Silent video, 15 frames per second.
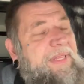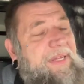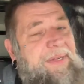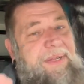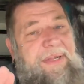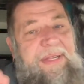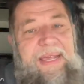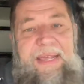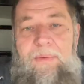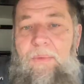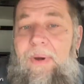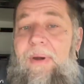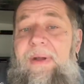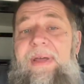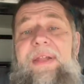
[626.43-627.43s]
the seat
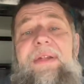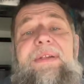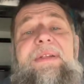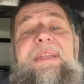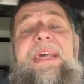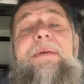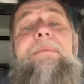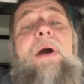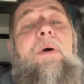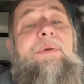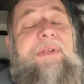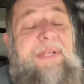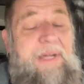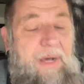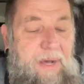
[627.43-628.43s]
where it is the
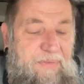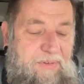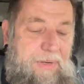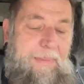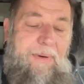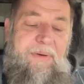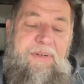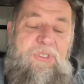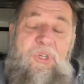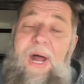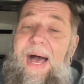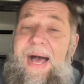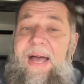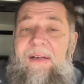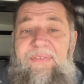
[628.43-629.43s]
most comfortable to
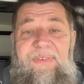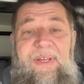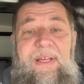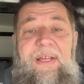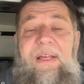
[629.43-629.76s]
drive.